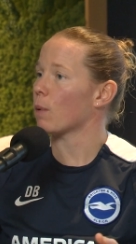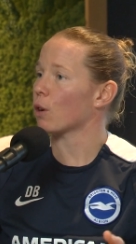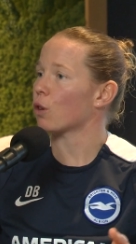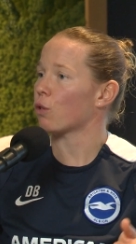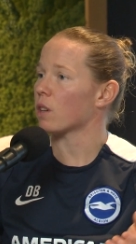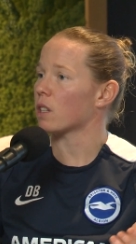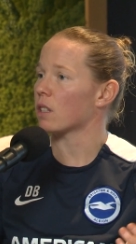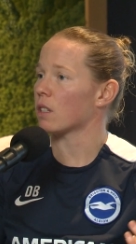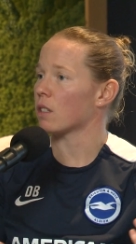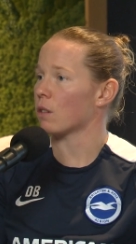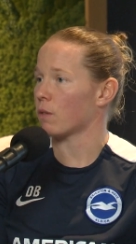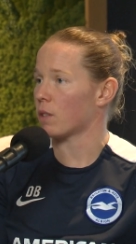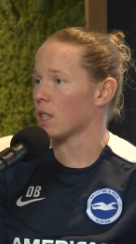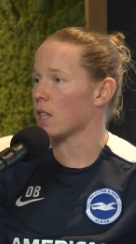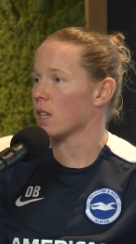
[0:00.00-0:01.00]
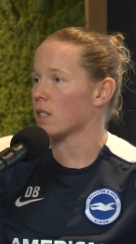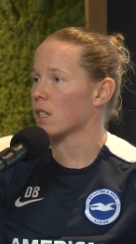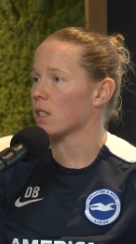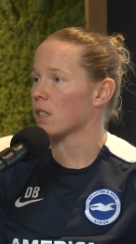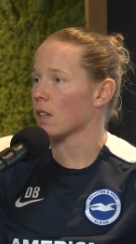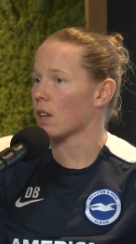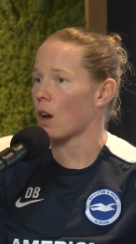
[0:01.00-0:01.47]
But Chris is obviously the
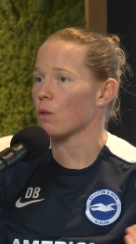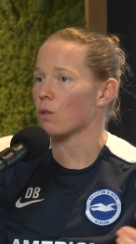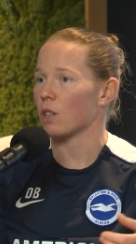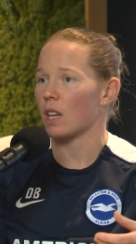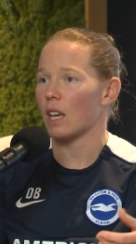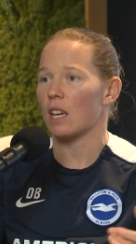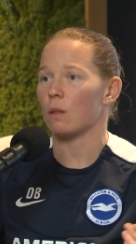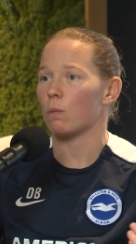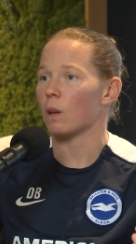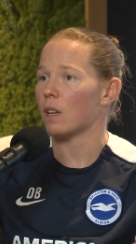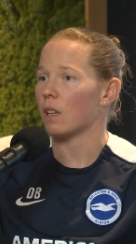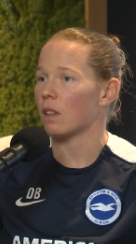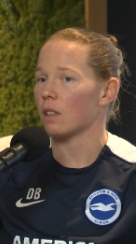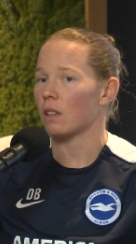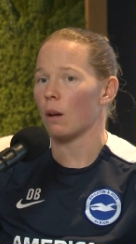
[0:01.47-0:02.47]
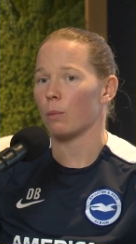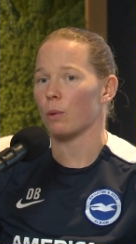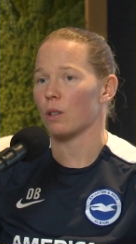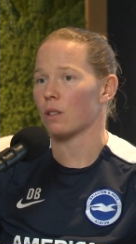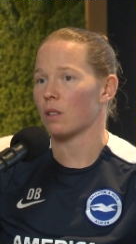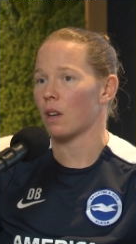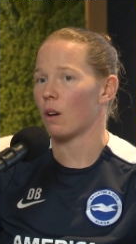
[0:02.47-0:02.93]
assistant coach, and he's been in the
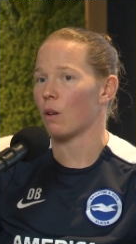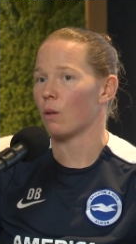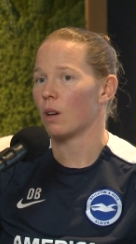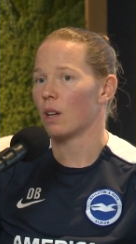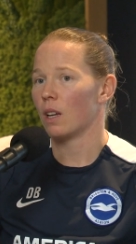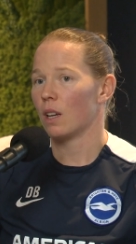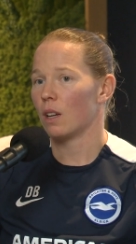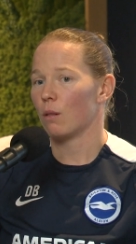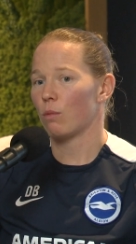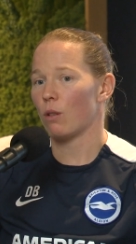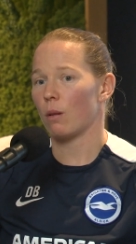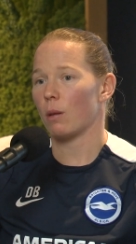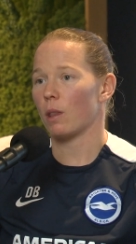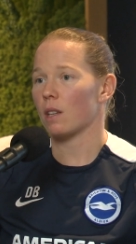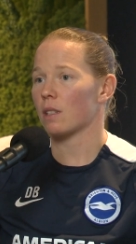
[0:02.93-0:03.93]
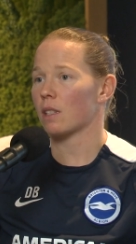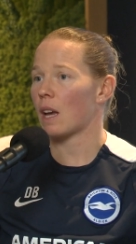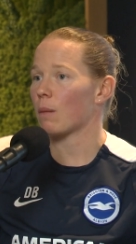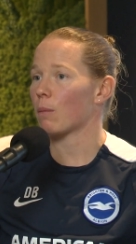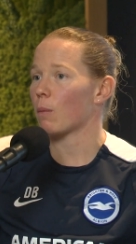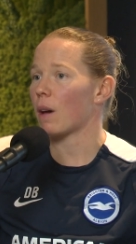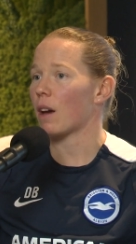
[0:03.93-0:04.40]
WSL probably the
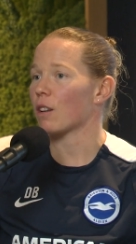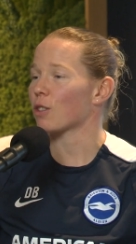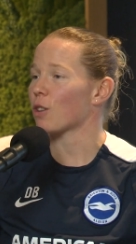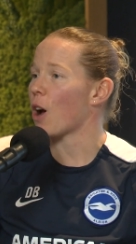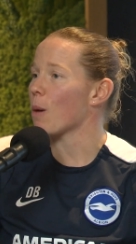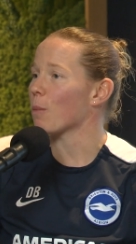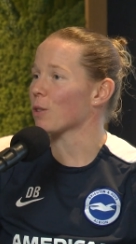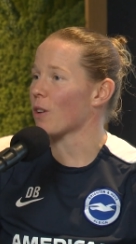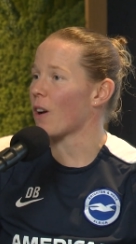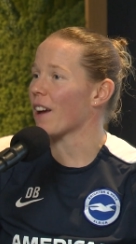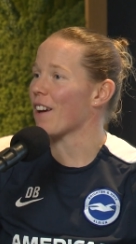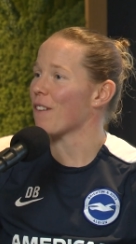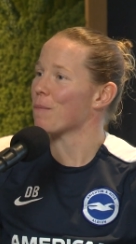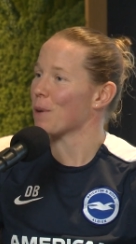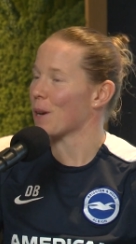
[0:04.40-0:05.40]
same amount of time as I have.